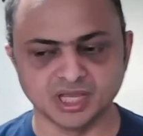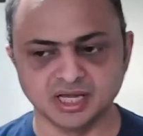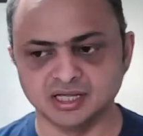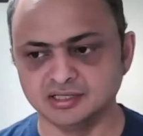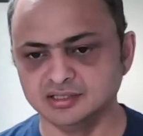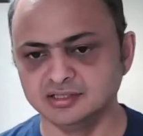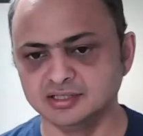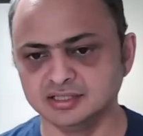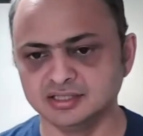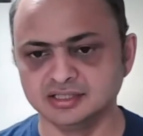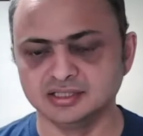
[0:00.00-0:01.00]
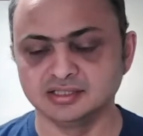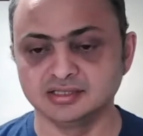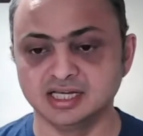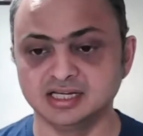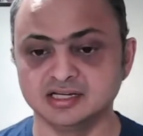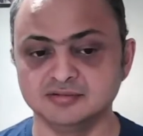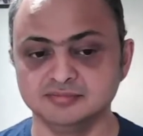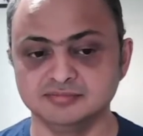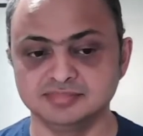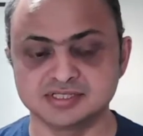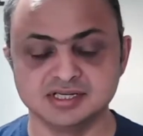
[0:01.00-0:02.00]
and uh, then
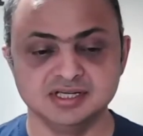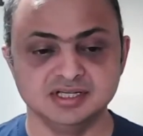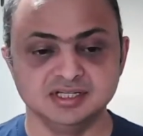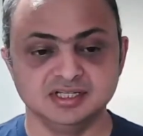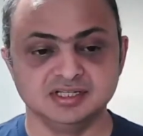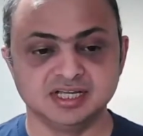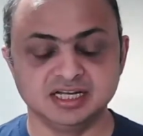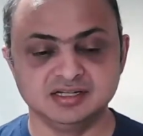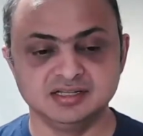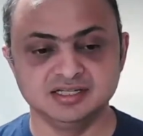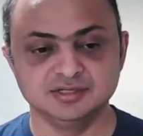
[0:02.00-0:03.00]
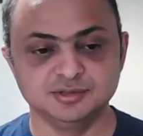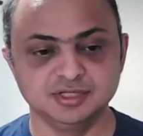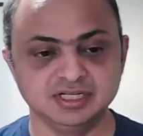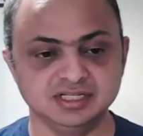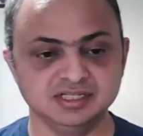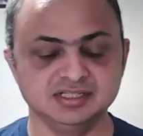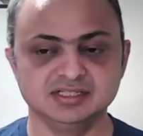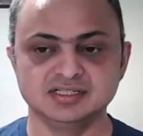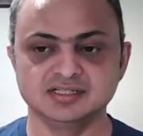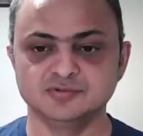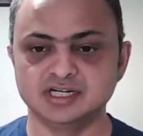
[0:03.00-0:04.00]
comes then the whole
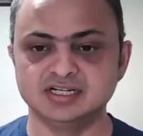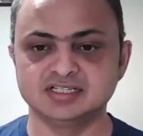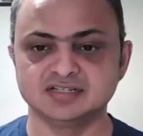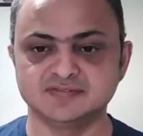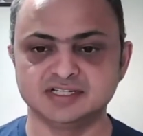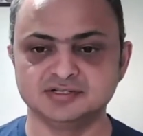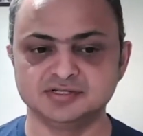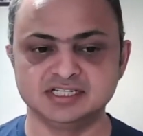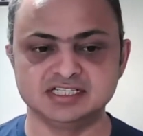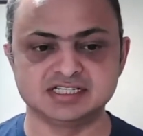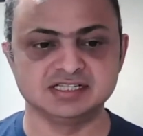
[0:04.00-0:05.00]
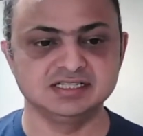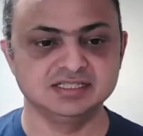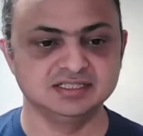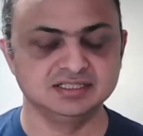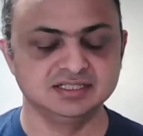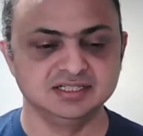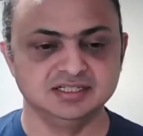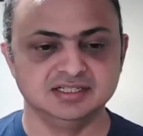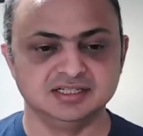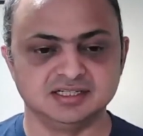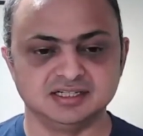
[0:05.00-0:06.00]
world shifted to digital
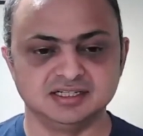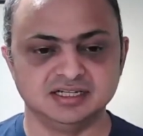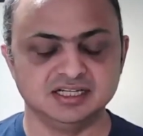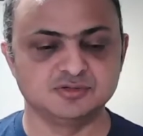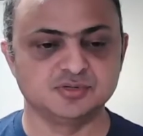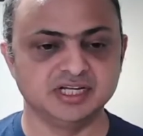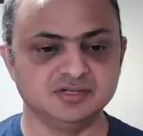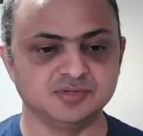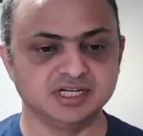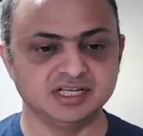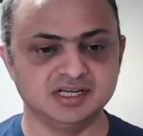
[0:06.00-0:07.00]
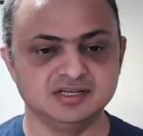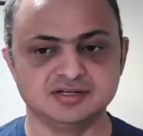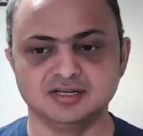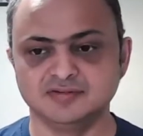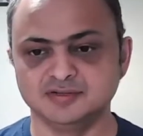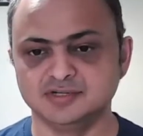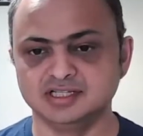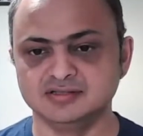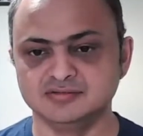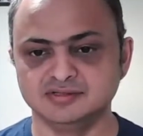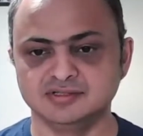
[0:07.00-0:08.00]
uh, in 2020, you know,
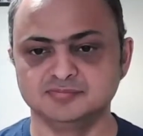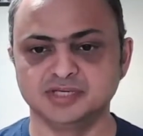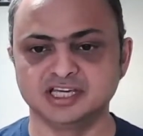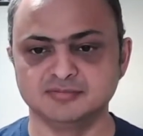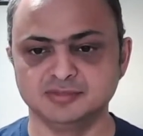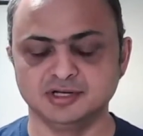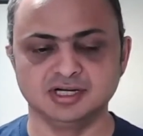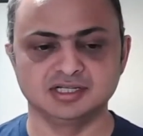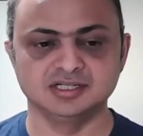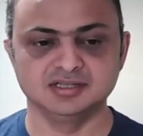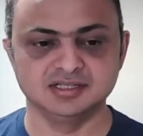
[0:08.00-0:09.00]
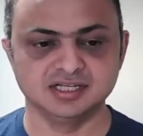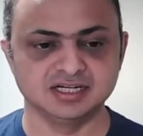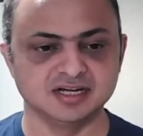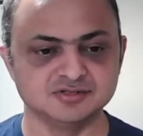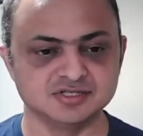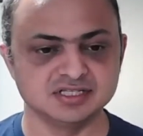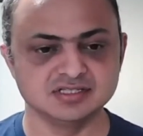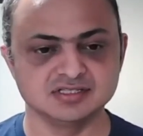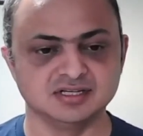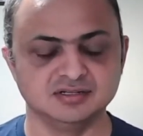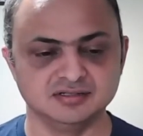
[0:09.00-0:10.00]
everyone became locked in their
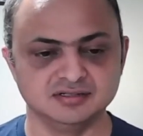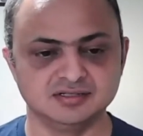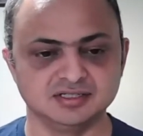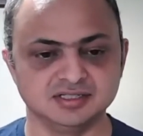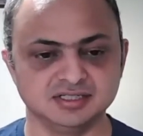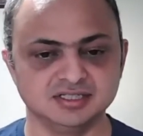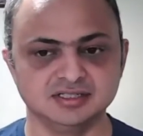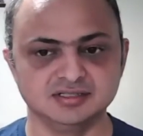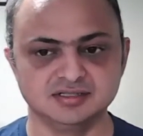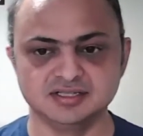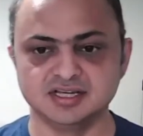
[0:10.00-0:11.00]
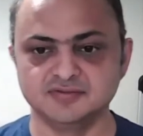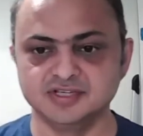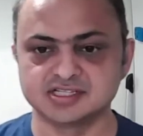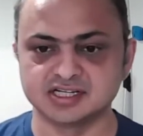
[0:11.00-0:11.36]
houses, and uh, th- then we